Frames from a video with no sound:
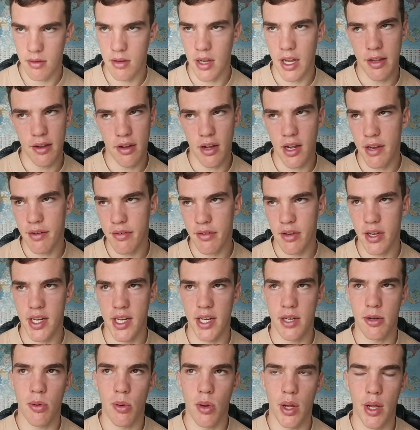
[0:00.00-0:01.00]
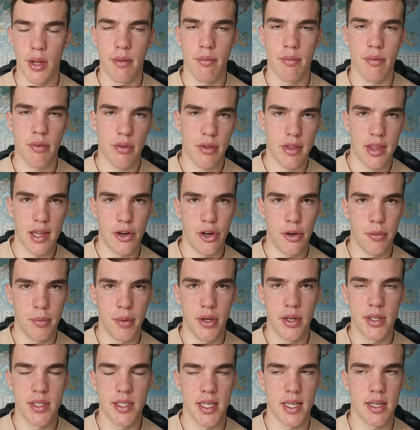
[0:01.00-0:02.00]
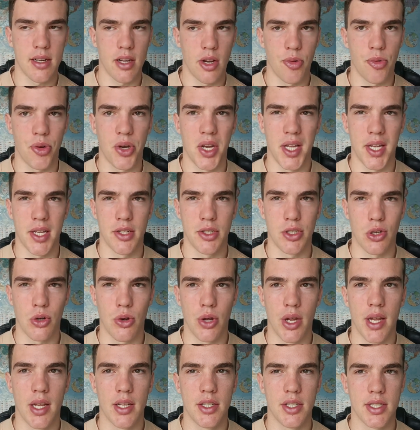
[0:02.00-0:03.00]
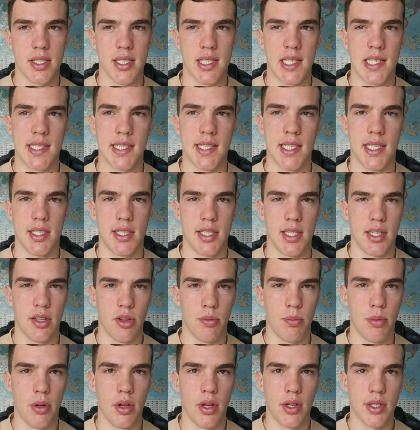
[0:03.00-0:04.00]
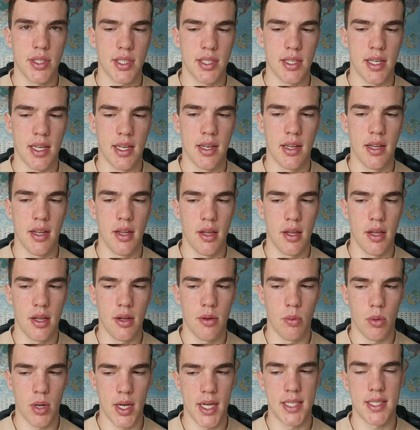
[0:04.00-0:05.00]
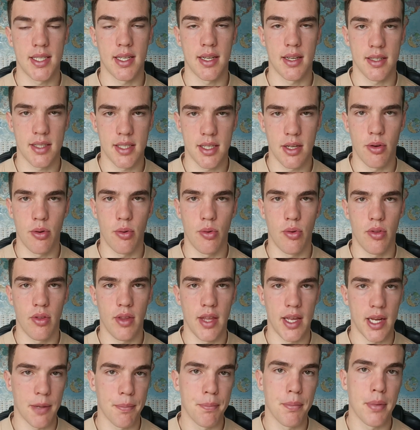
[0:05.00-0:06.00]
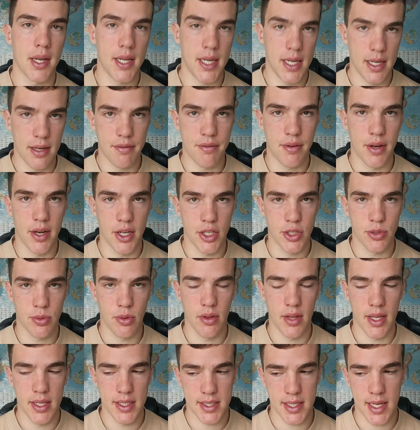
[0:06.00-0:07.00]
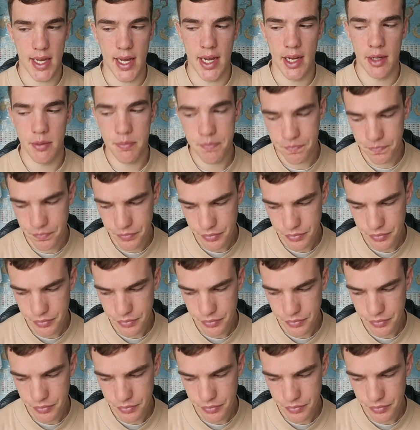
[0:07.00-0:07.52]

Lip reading: I find it quite therapeutic. I really enjoy it, just listening to the other person and waiting until they completely finish what they say,